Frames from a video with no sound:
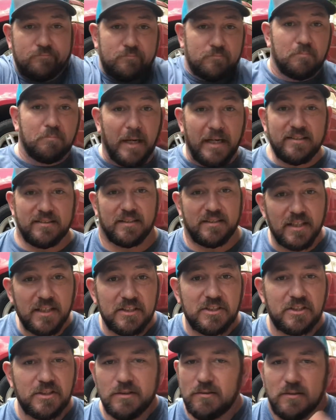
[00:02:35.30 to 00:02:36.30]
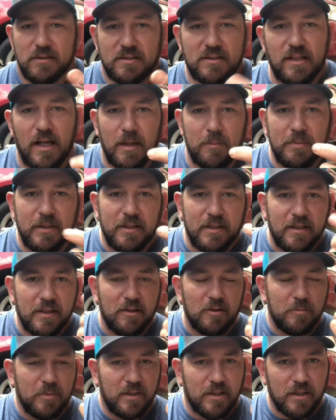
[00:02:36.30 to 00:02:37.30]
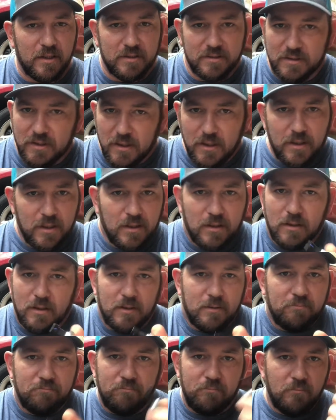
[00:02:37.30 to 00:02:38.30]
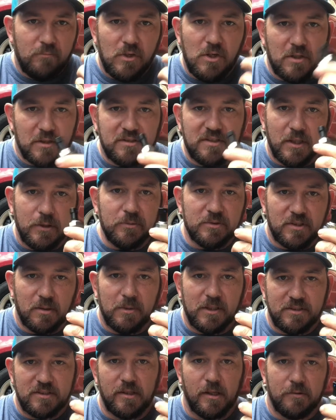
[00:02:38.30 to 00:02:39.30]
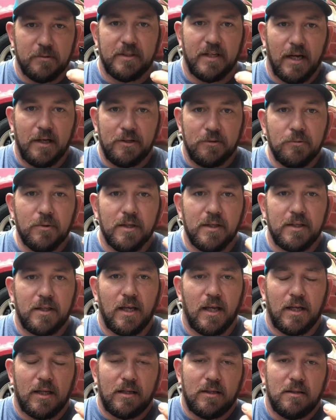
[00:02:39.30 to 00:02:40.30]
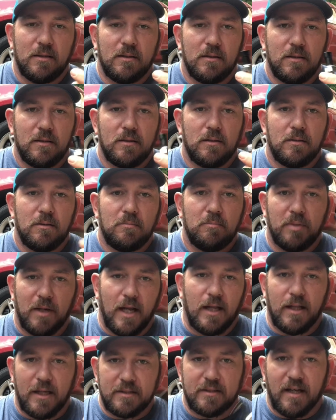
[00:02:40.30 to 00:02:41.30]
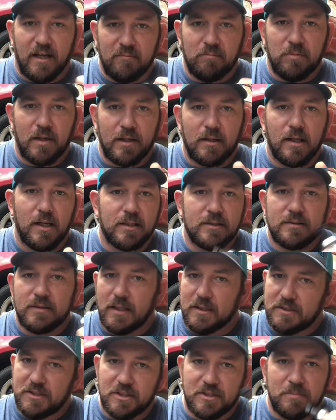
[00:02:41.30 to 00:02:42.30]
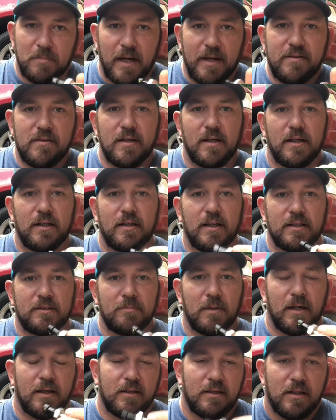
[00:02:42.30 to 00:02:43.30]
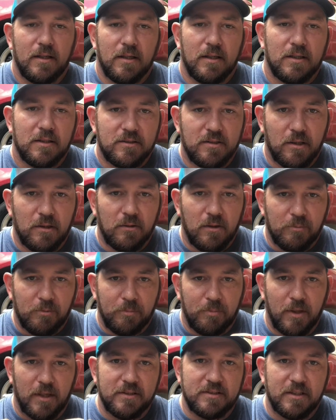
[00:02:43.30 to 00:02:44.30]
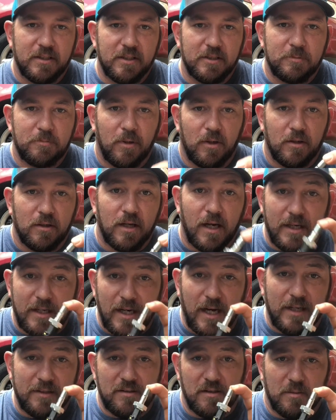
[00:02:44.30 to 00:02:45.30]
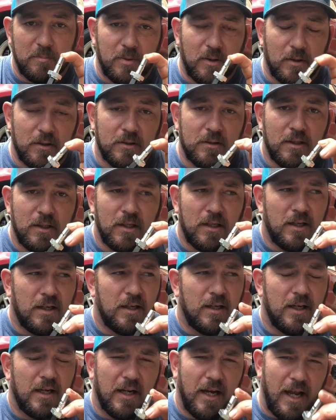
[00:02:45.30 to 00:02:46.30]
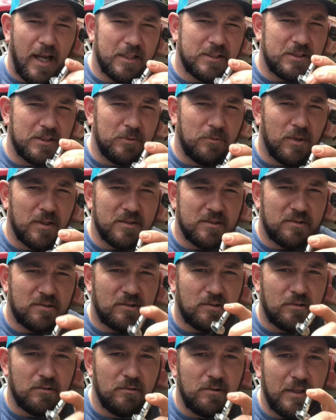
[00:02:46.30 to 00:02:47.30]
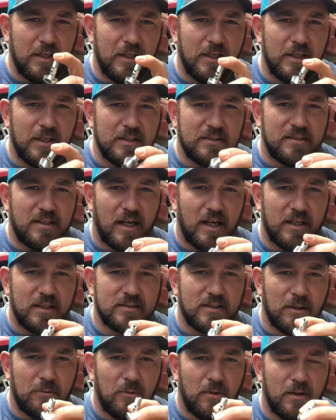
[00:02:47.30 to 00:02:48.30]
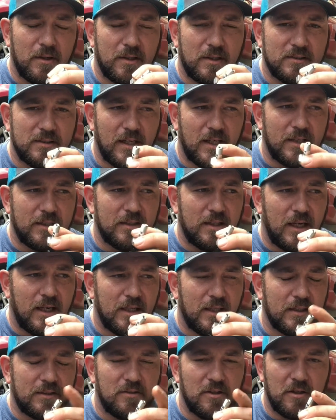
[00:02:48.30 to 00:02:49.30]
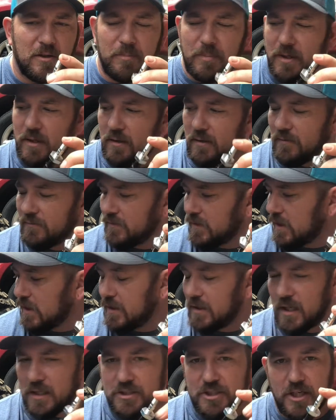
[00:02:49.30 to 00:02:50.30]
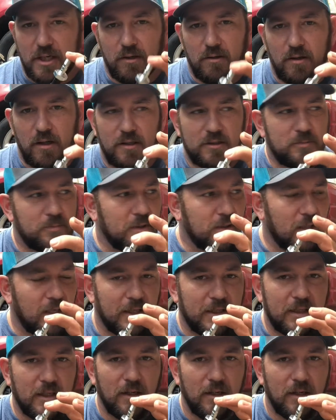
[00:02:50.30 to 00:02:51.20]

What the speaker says: pays attention, it's not a big deal, because you can see when somebody's slowing down. You really can. But I like to have brake lights. That's just my thing. So I'm replacing this part. I got to the part. It actually wasn't screwed in as tight as I want, because I took a pair of not channel locks, but like